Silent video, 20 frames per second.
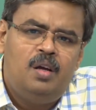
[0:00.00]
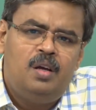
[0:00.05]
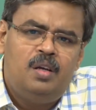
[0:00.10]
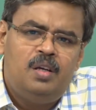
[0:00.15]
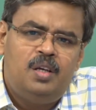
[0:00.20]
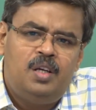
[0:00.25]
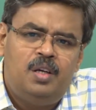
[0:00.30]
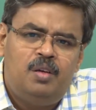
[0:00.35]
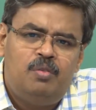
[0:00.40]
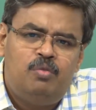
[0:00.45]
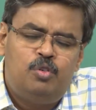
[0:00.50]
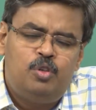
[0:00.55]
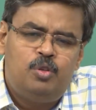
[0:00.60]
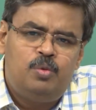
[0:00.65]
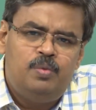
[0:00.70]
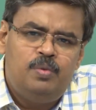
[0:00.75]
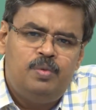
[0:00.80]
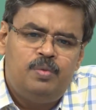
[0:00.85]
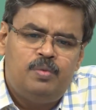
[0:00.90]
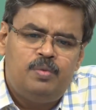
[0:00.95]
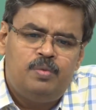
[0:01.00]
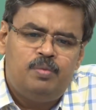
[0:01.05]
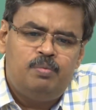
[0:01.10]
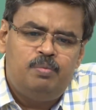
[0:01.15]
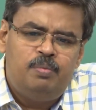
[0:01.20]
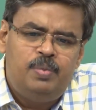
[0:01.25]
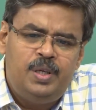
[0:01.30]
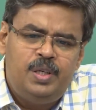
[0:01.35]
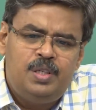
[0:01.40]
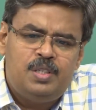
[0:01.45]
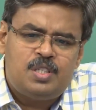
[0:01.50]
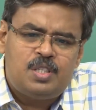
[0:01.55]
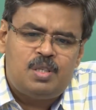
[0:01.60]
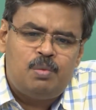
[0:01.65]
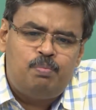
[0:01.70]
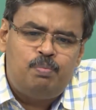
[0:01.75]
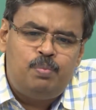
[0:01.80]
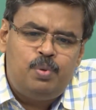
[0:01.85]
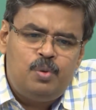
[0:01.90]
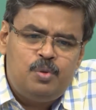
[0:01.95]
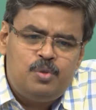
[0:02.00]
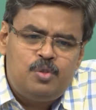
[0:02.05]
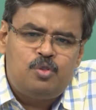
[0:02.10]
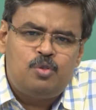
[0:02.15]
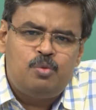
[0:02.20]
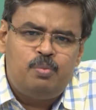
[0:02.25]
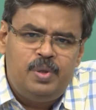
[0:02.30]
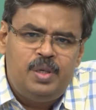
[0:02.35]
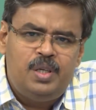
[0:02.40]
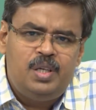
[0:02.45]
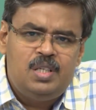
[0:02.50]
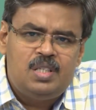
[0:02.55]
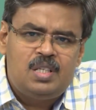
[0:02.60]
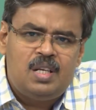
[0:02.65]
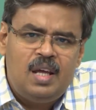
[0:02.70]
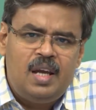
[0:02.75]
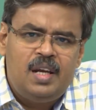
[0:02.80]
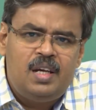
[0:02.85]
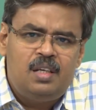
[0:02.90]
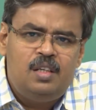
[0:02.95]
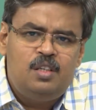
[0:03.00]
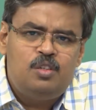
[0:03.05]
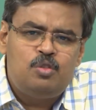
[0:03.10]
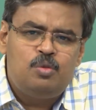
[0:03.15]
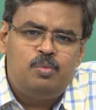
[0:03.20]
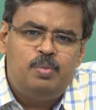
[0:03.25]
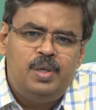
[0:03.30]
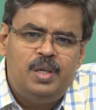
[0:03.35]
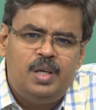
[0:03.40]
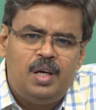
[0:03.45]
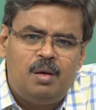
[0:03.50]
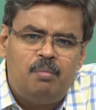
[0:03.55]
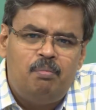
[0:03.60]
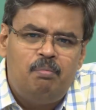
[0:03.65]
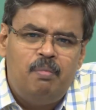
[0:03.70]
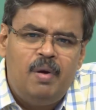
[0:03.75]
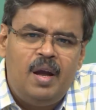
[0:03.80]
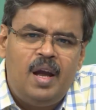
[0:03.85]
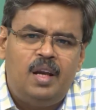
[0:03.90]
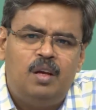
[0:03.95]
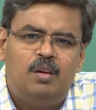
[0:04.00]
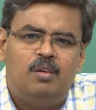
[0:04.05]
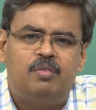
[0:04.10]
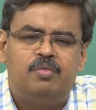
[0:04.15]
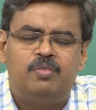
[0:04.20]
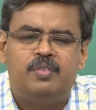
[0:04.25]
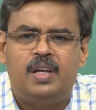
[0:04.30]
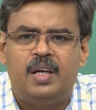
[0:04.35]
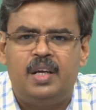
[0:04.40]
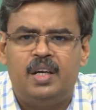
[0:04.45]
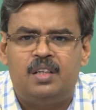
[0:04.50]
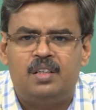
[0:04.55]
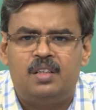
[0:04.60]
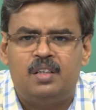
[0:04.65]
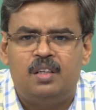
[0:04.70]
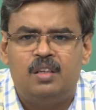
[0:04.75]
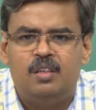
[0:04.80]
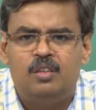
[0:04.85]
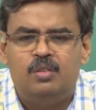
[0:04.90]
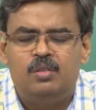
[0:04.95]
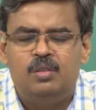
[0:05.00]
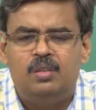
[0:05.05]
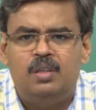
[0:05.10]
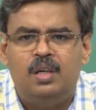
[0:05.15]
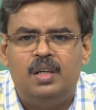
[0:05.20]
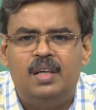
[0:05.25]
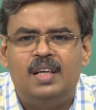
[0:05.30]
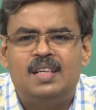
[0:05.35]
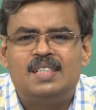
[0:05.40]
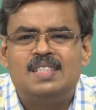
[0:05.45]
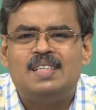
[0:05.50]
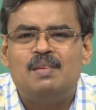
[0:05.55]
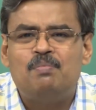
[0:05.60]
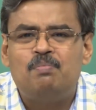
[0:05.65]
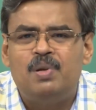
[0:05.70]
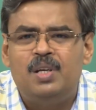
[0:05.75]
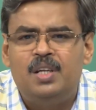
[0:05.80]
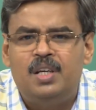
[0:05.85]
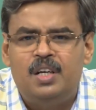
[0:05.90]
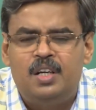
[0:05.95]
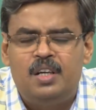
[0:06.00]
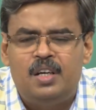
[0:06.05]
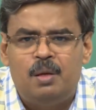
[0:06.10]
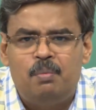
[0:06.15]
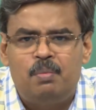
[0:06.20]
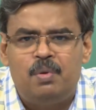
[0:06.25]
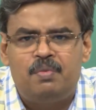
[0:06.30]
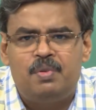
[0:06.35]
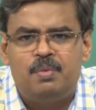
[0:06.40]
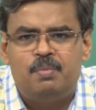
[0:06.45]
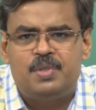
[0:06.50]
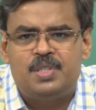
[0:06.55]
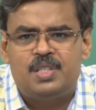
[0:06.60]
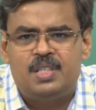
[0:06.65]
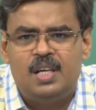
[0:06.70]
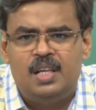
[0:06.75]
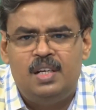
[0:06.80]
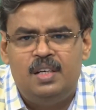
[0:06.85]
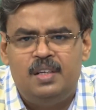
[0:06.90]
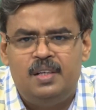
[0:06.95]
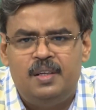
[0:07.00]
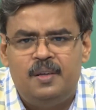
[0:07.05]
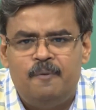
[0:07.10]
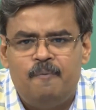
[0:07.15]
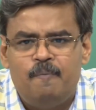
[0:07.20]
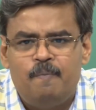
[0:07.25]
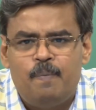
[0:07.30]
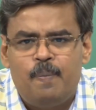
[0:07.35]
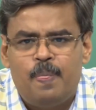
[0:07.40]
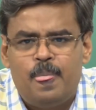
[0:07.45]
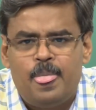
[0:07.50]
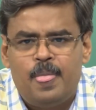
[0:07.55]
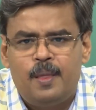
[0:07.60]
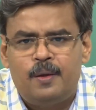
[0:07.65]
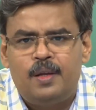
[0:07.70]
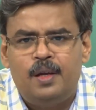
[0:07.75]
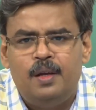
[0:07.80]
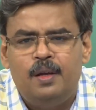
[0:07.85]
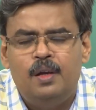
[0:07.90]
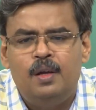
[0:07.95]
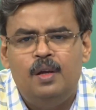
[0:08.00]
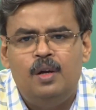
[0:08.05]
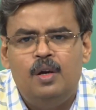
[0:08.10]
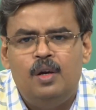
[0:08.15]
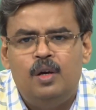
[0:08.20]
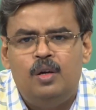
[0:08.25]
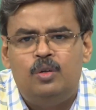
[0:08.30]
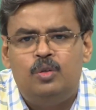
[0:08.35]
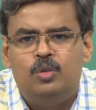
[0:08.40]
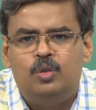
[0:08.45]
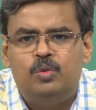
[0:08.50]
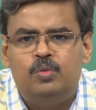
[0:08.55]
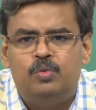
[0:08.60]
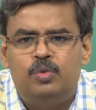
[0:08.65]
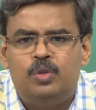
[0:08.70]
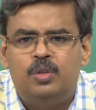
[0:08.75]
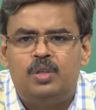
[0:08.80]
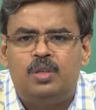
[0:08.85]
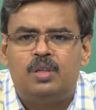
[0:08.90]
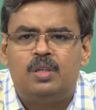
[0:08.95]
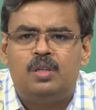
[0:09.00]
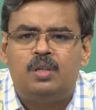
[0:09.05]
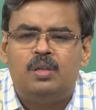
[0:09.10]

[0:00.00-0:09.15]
He would be supposed to be, he is likely to be a man of character, an exemplary type of a personality, okay, who would